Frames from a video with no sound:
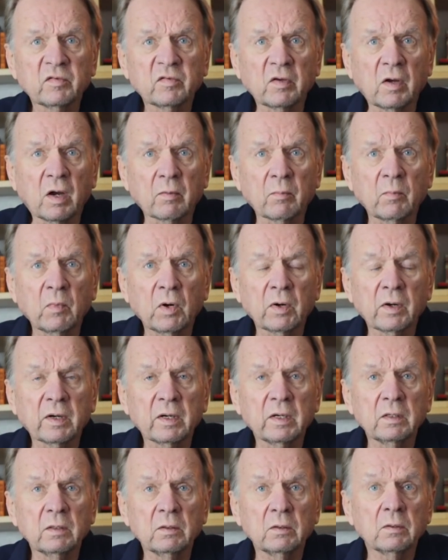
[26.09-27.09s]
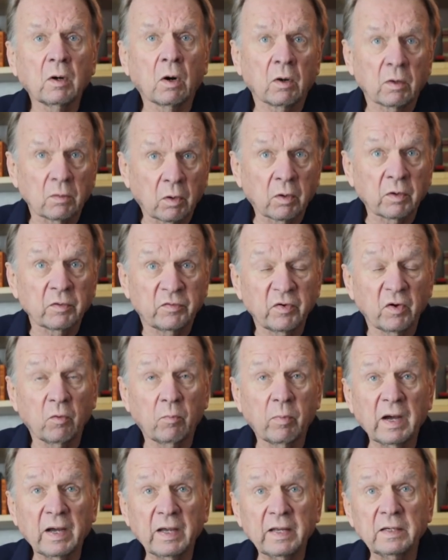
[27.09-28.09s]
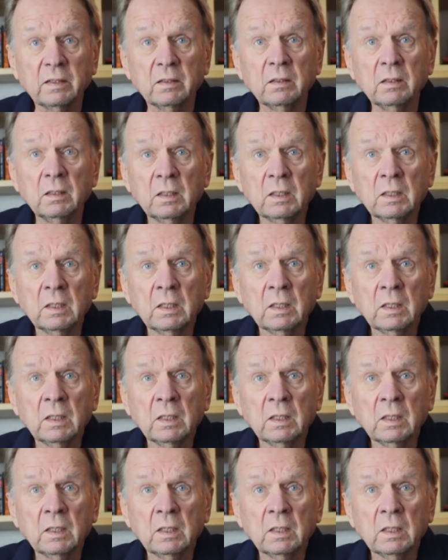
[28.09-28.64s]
stock market, or, or Joe Biden